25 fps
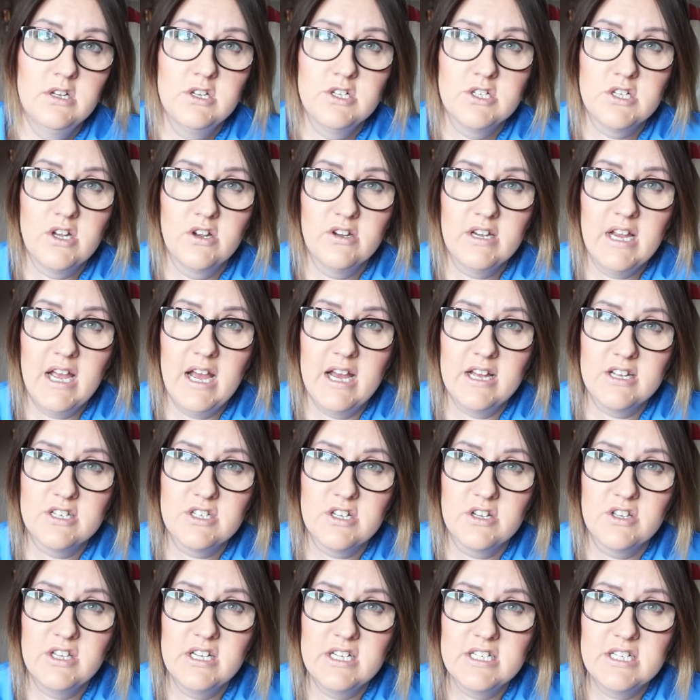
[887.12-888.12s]
So yeah,
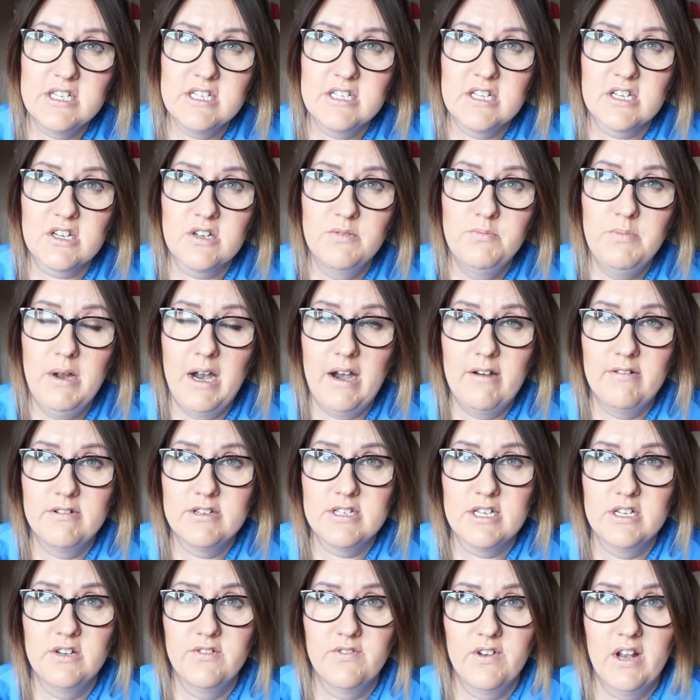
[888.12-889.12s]
so this is the
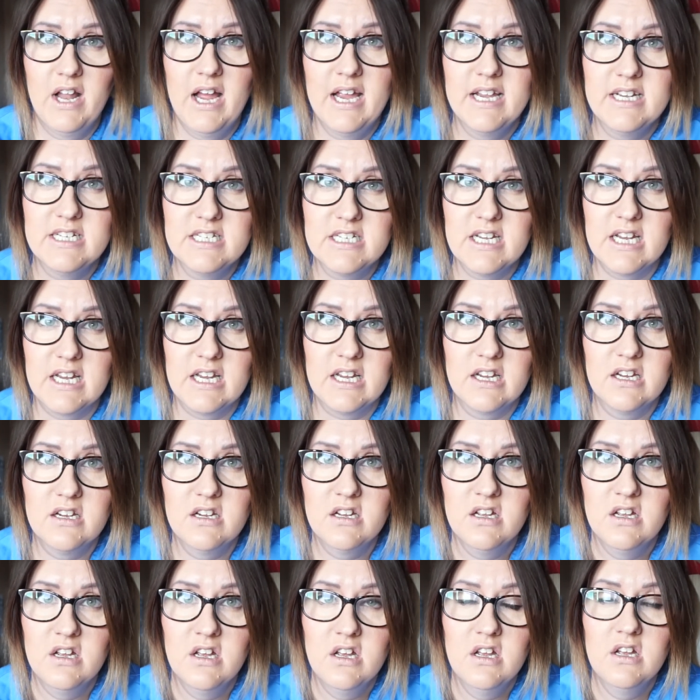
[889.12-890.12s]
comparison of lighting,
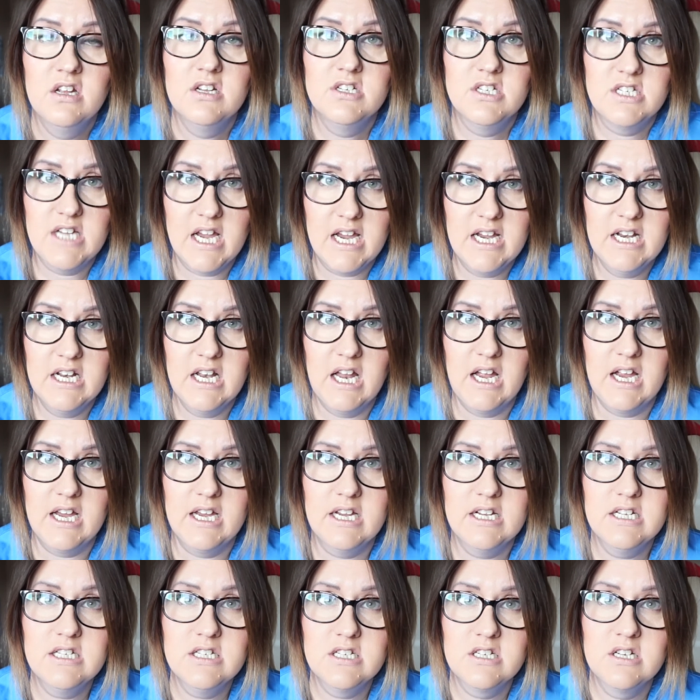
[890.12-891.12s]

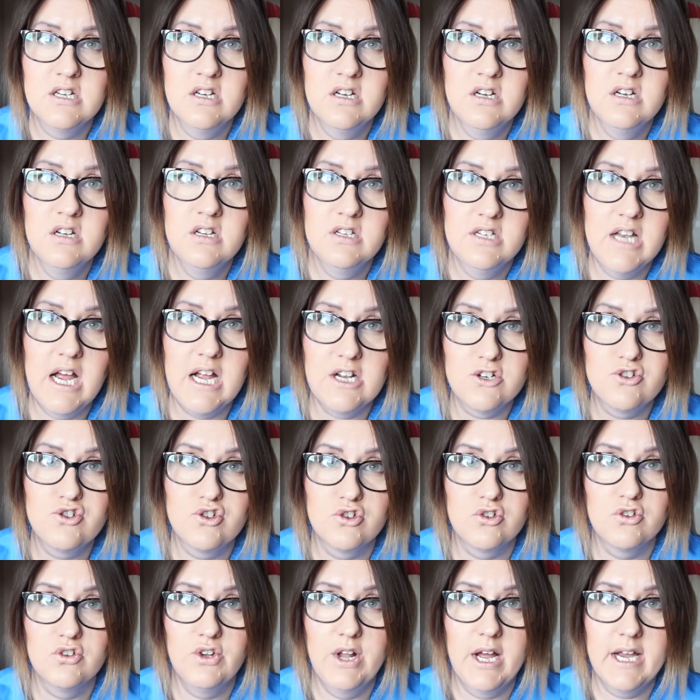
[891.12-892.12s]
daylight,
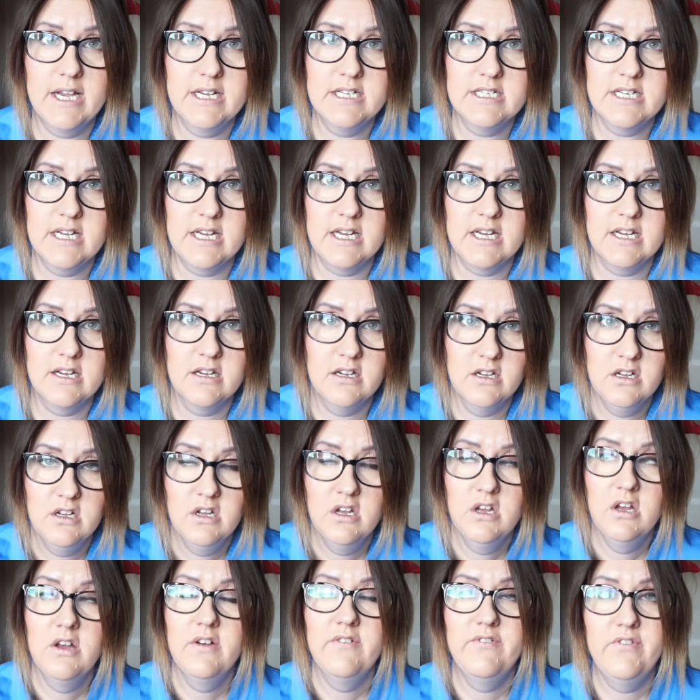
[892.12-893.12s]
natural lighting
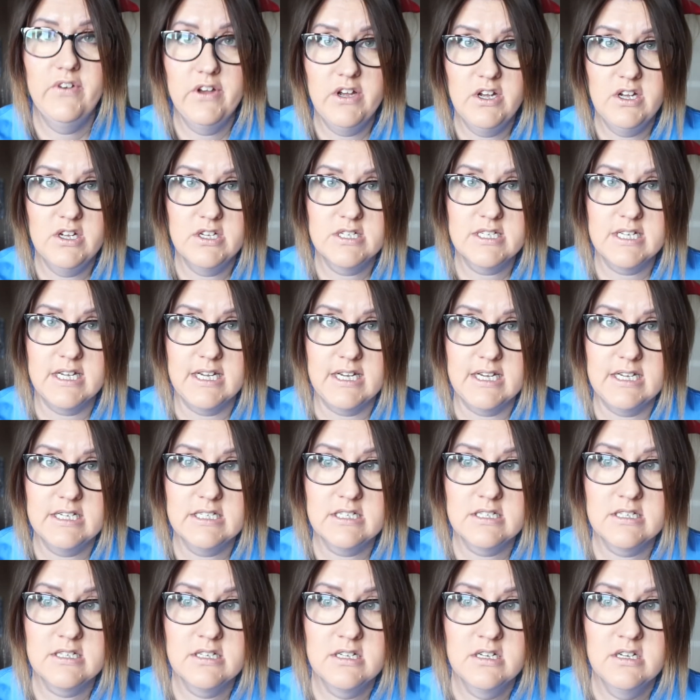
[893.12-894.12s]

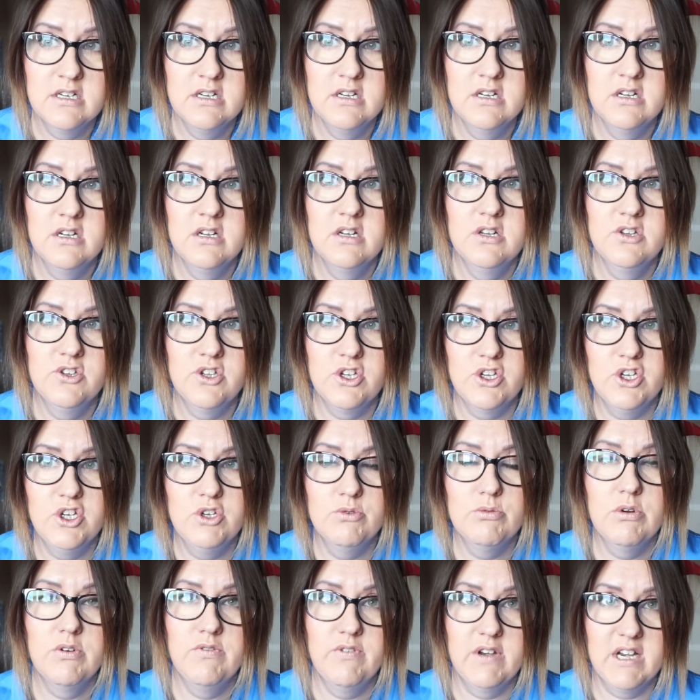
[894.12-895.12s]
versus the
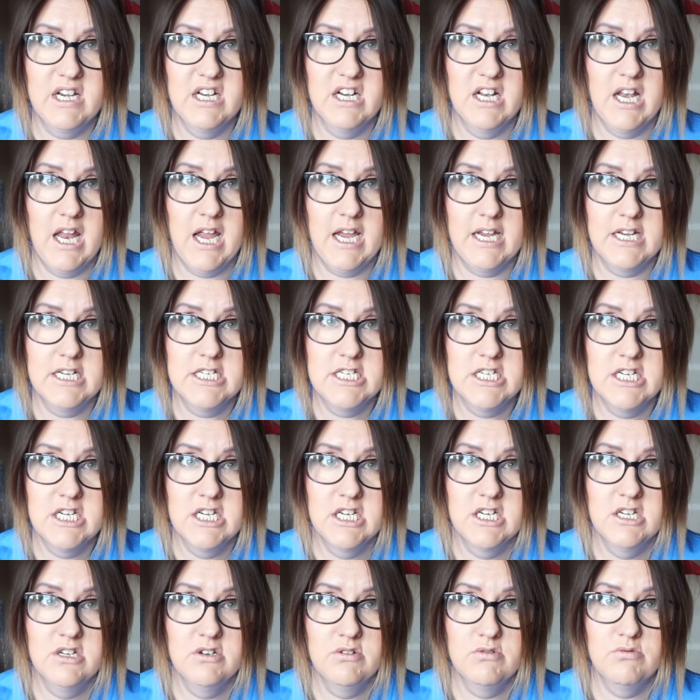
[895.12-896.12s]
Neewer Ring light
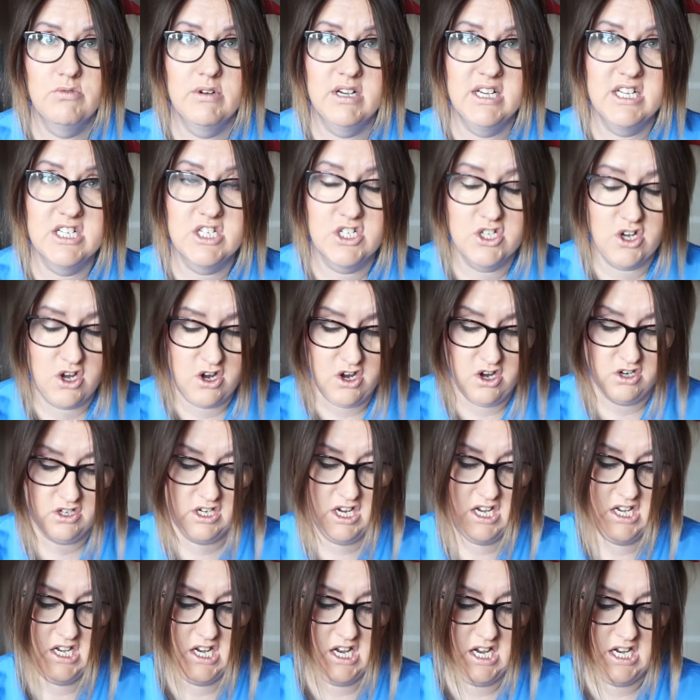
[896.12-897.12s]
when it's dark
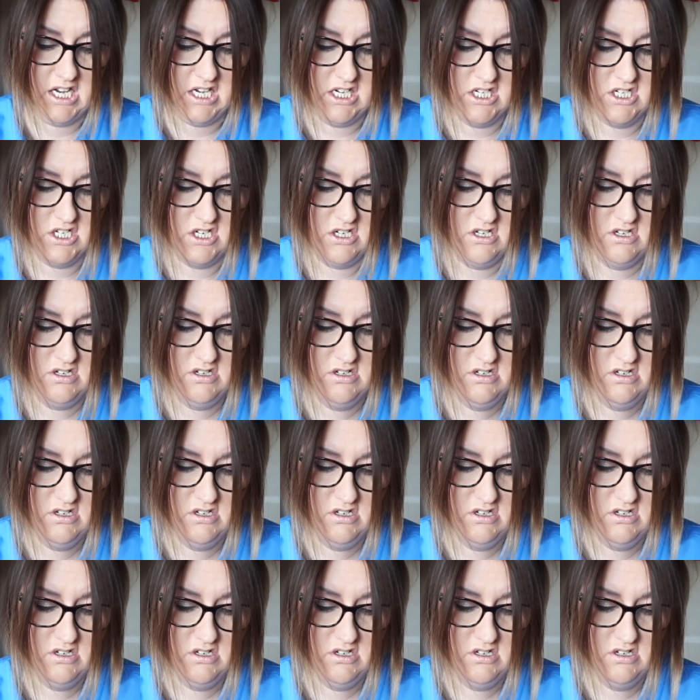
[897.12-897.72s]
at night.